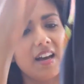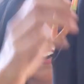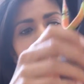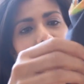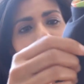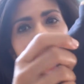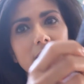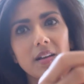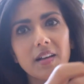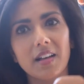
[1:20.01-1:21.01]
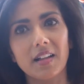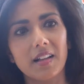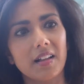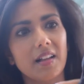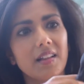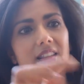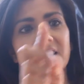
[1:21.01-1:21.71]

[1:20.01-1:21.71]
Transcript: Um, the